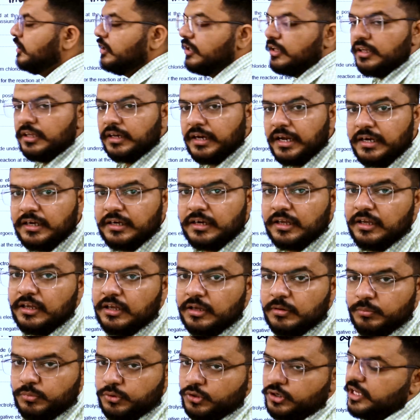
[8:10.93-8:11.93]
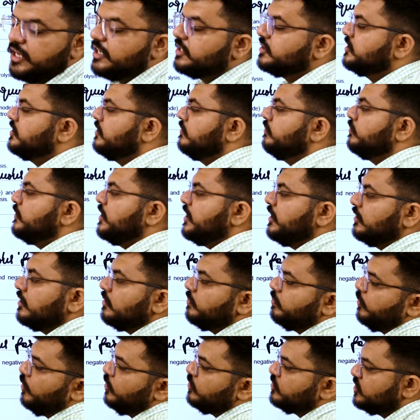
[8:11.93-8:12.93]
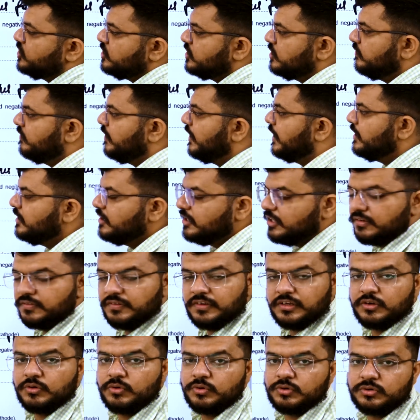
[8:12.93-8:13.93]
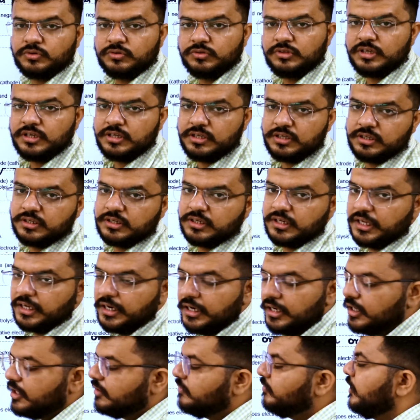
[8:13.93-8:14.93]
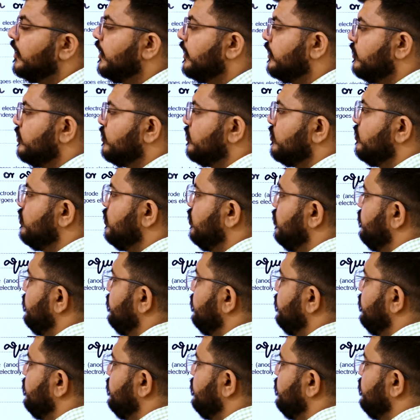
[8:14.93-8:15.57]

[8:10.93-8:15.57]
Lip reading: Right? Potassium being the positive ion, it will go to the negative electrode.